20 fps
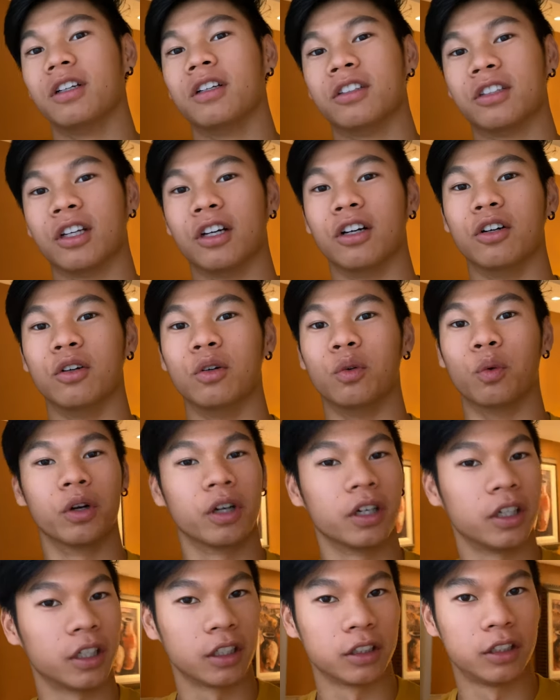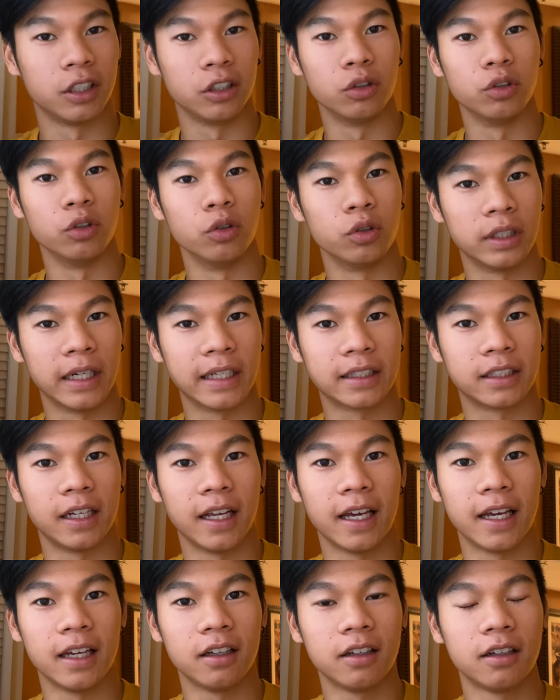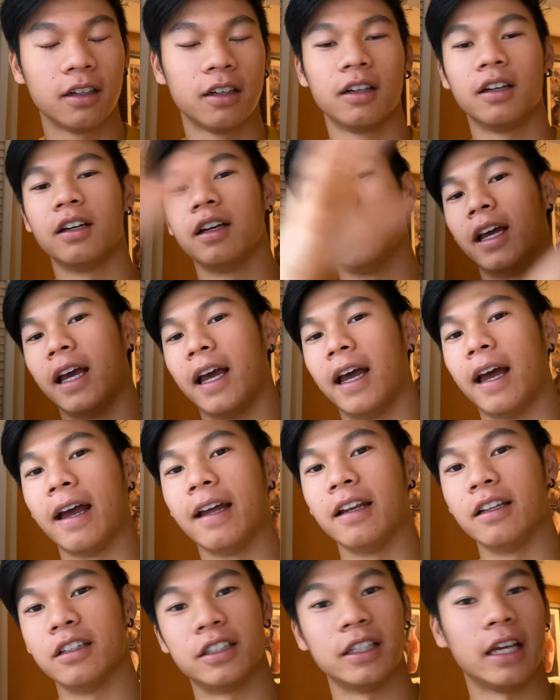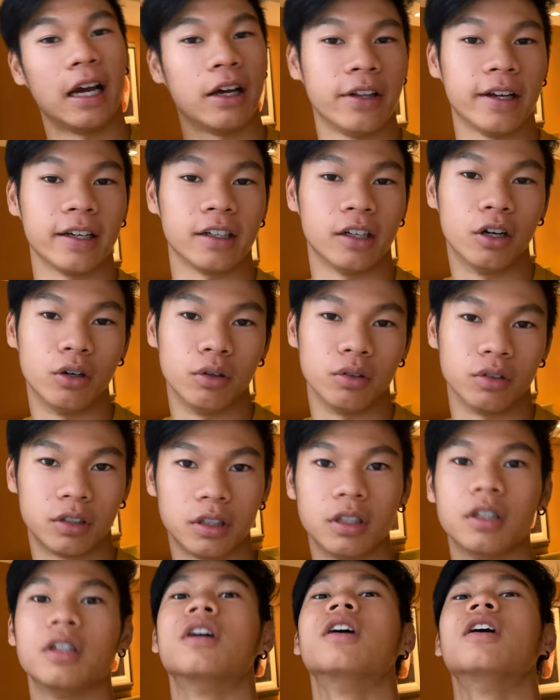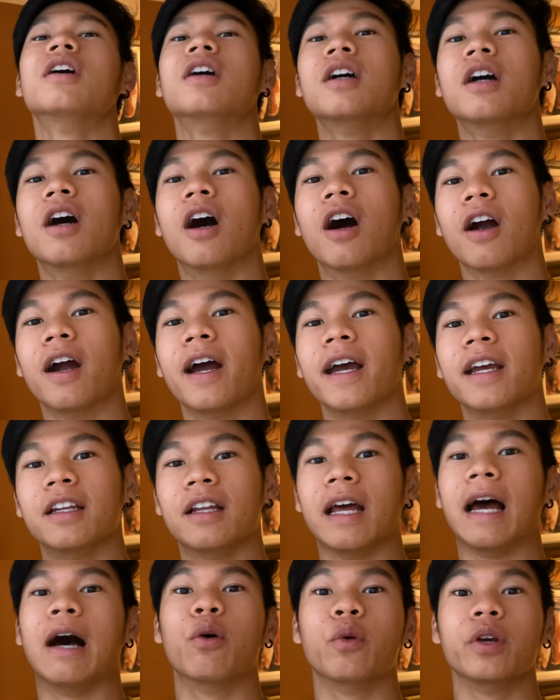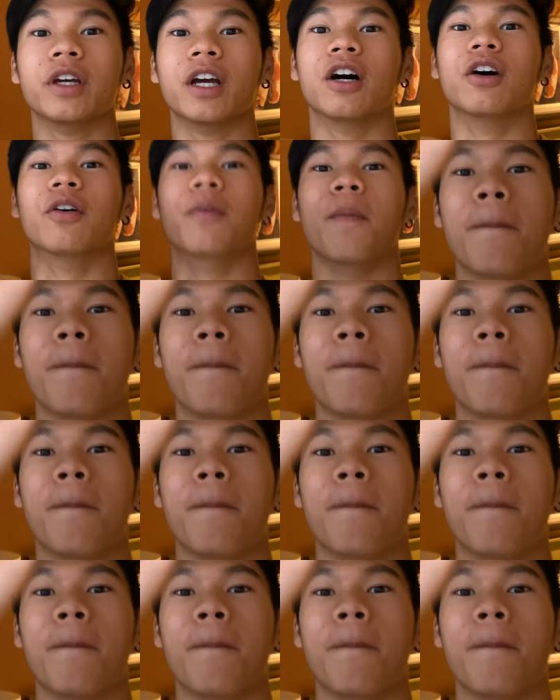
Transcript: So we're gonna continue using that today and see how that goes. All right, out we go.